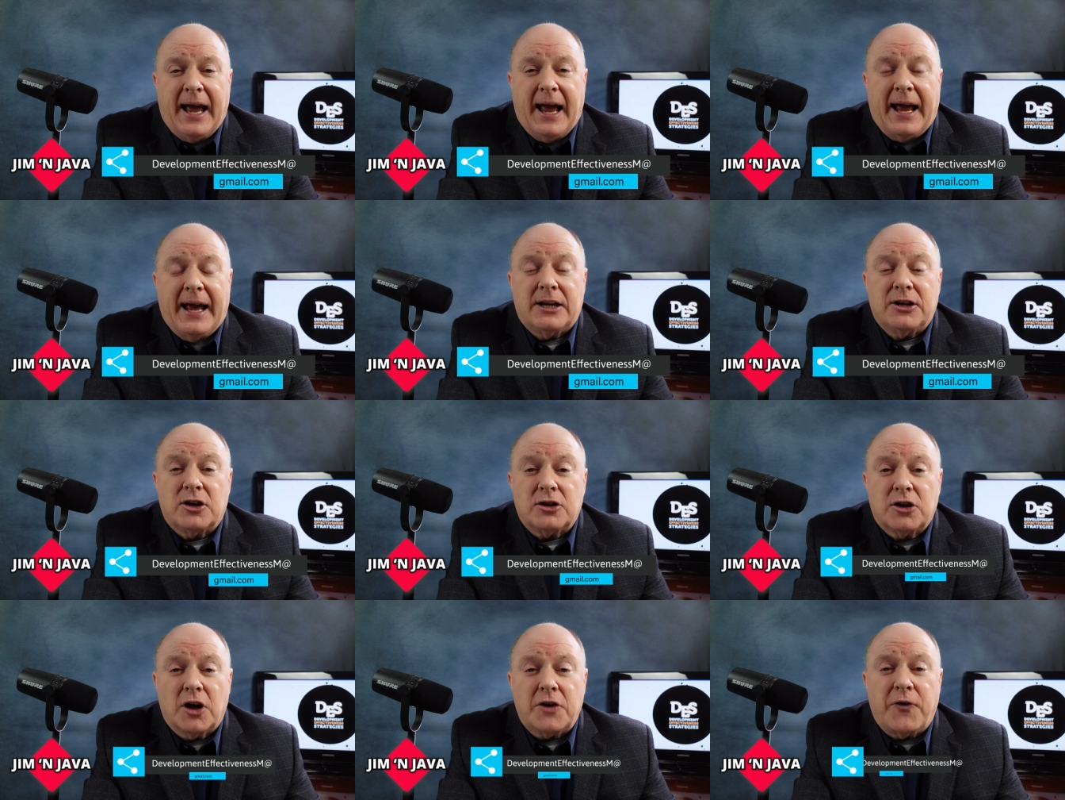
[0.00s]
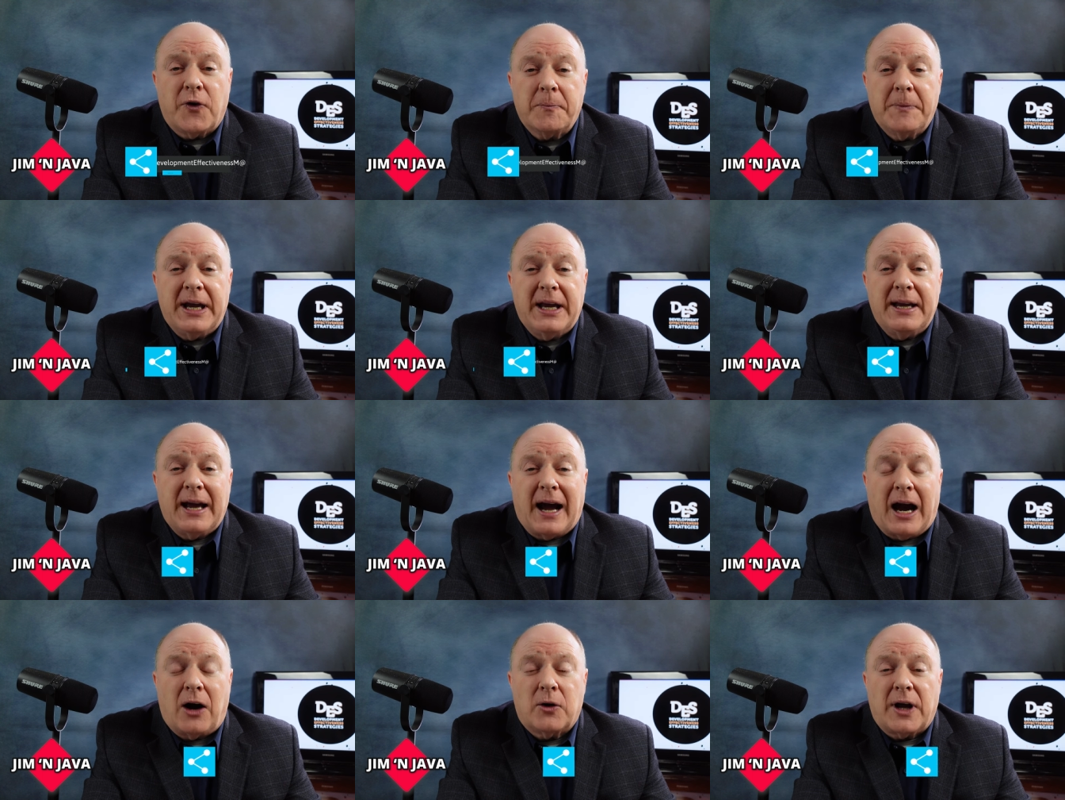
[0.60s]
And look for
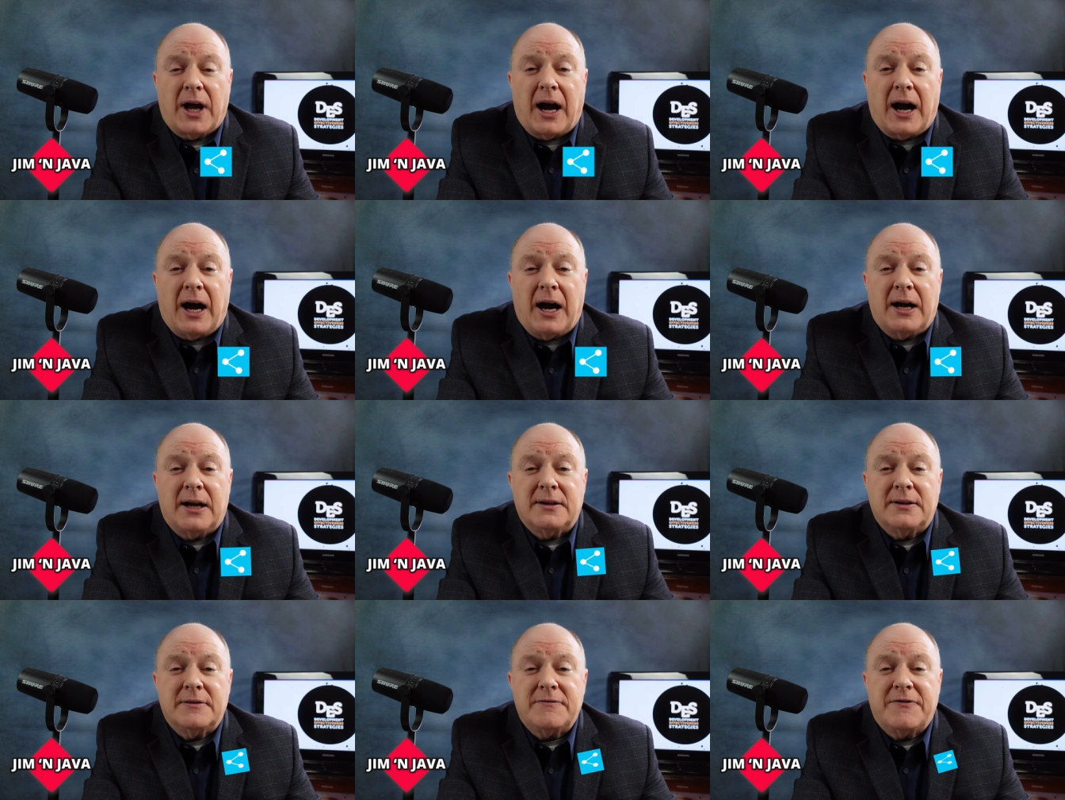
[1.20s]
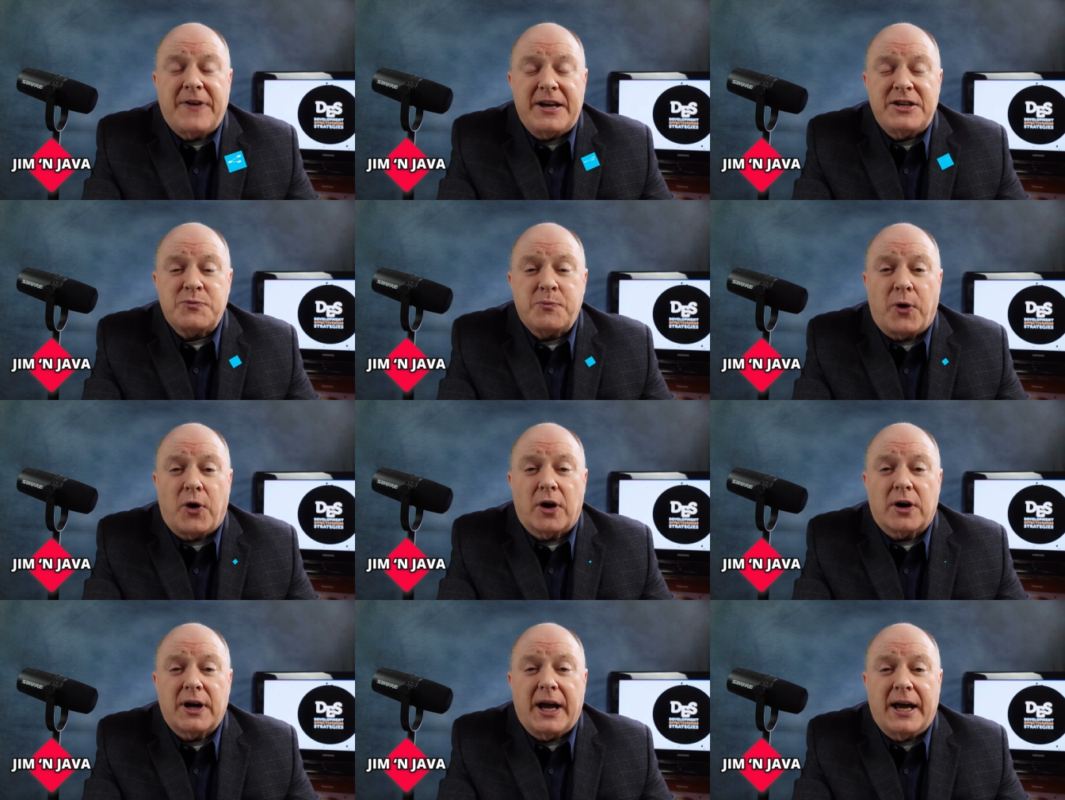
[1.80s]
me out on
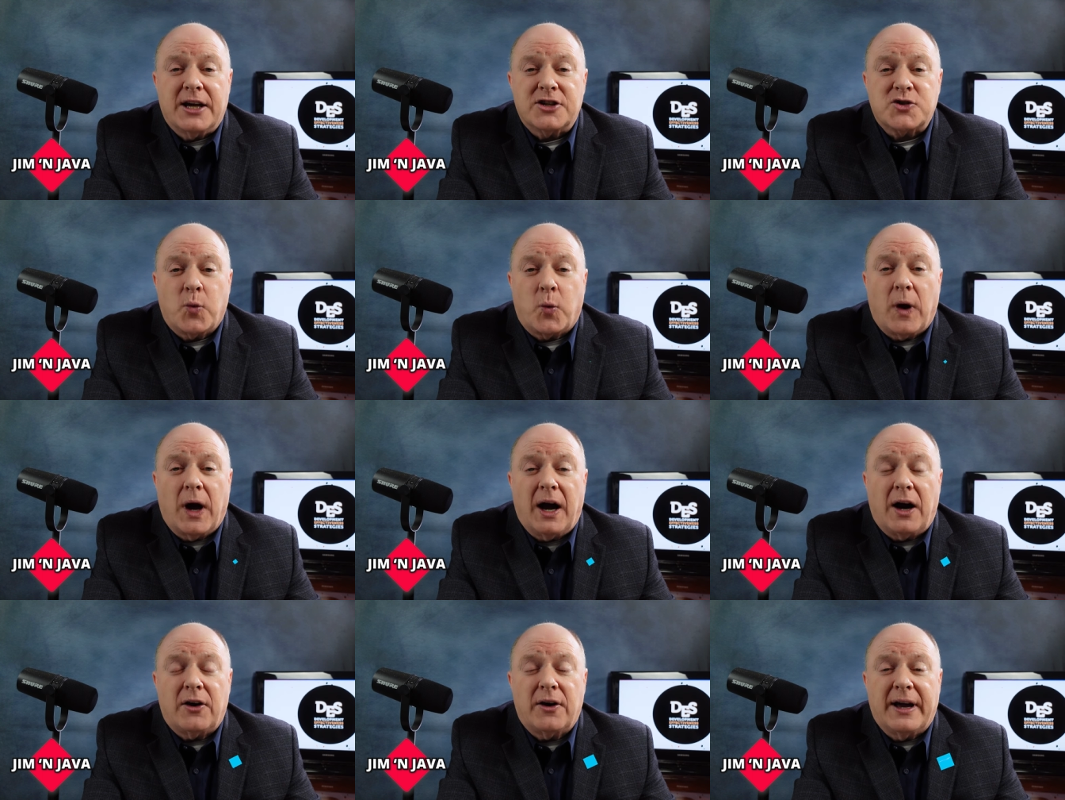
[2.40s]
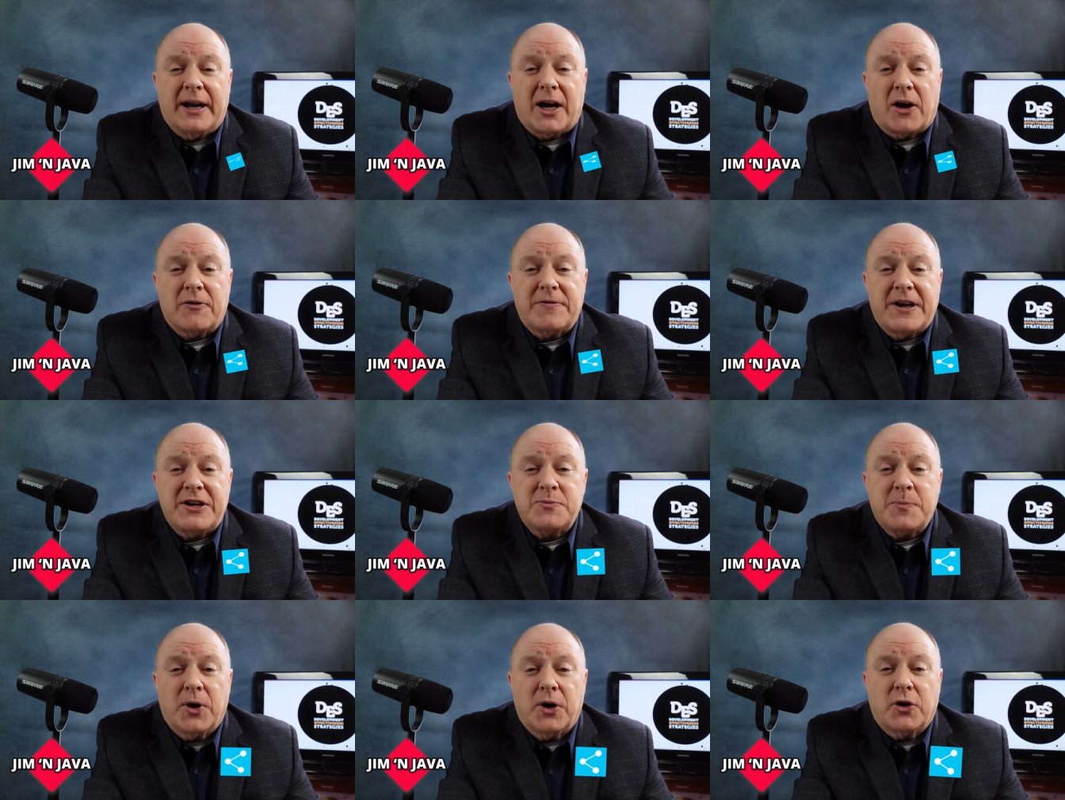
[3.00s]
Facebook as well in our
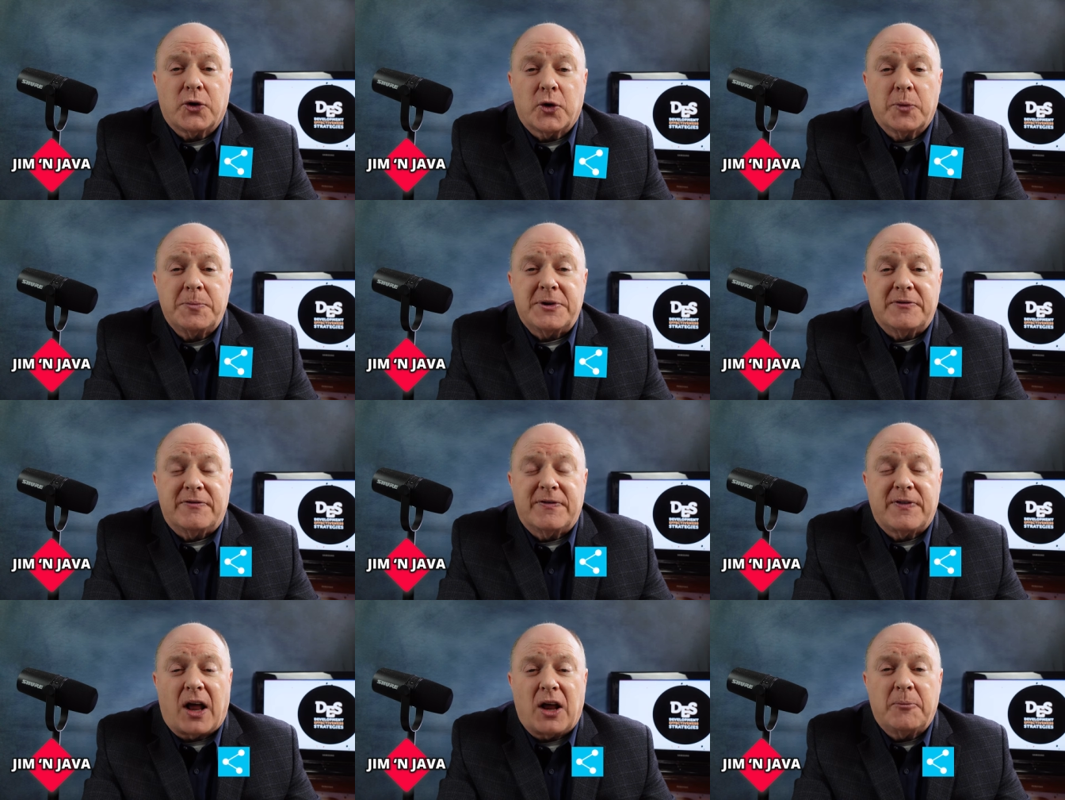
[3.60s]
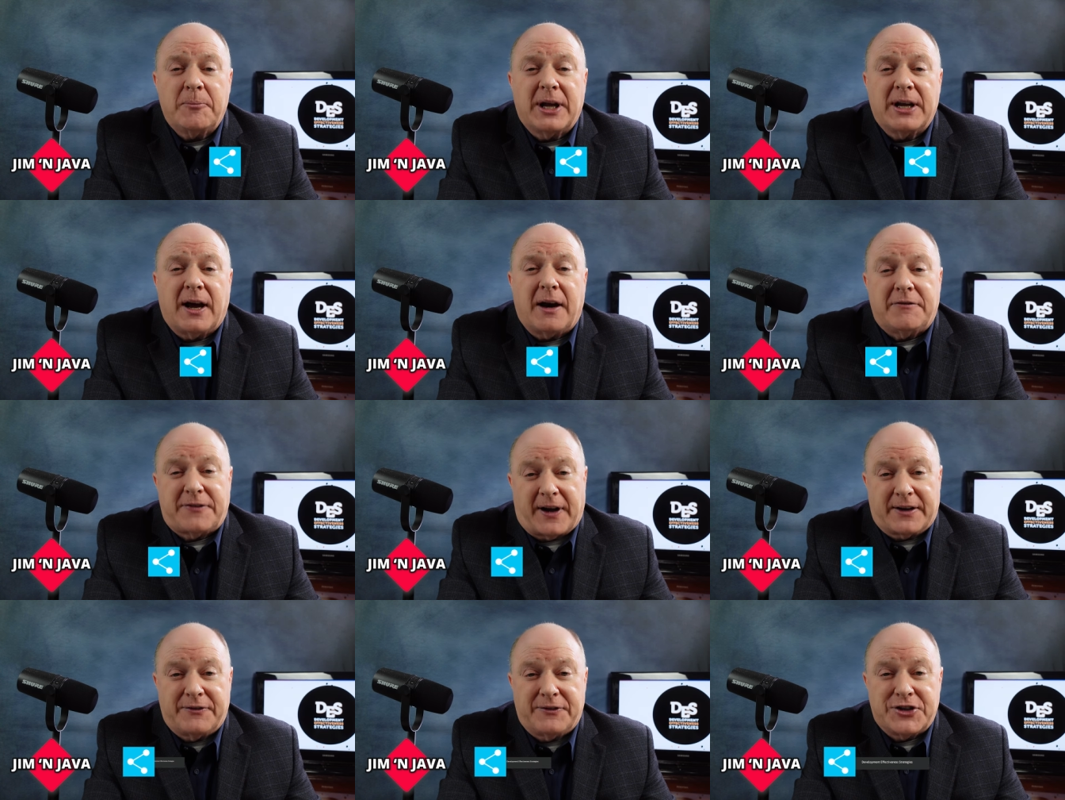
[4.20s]
Facebook group, Development
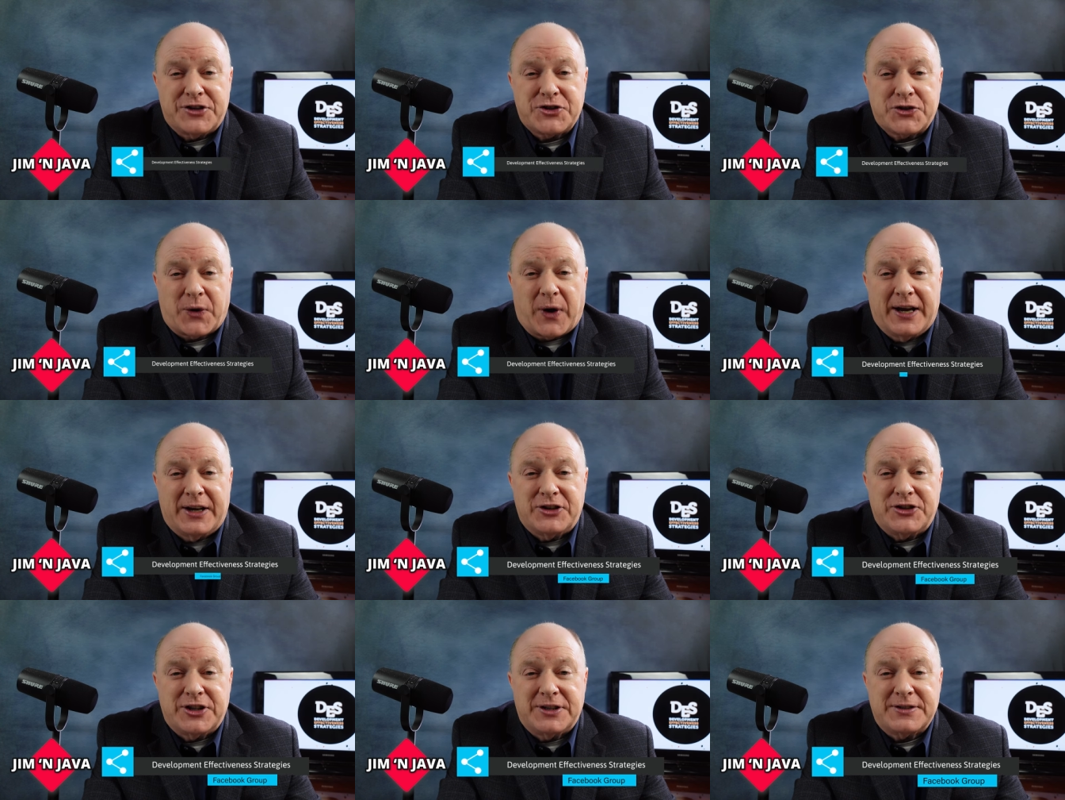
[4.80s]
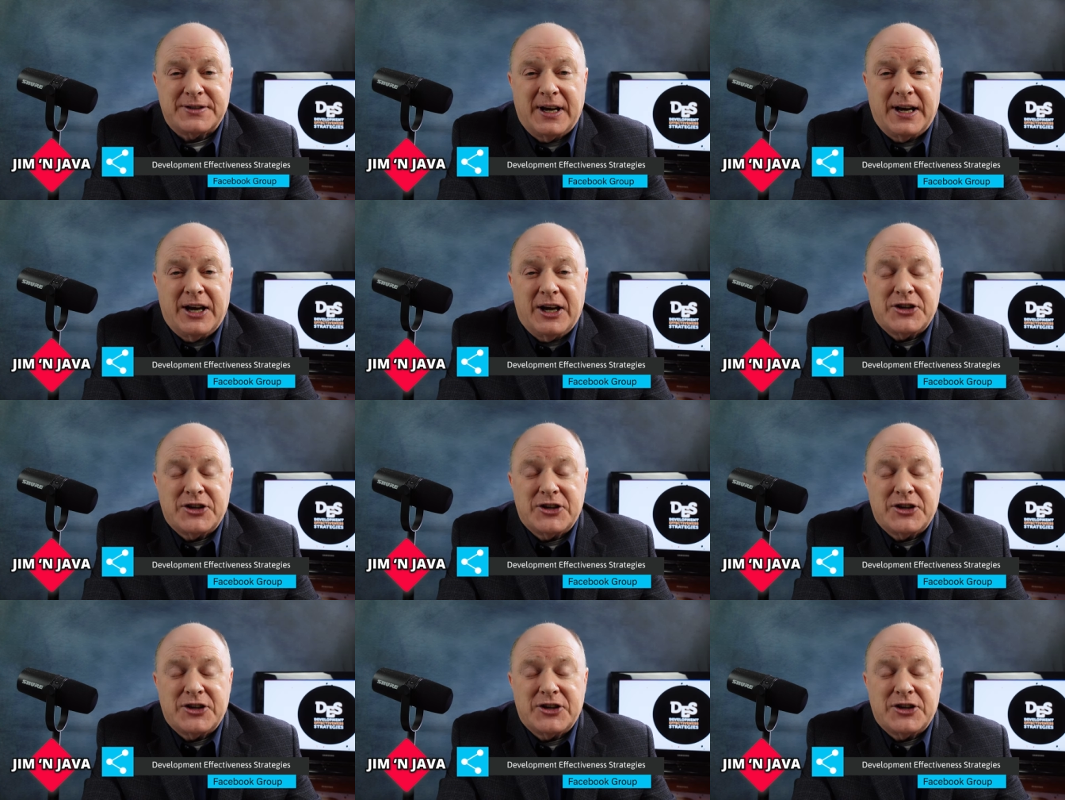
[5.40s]
Effectiveness Strategies.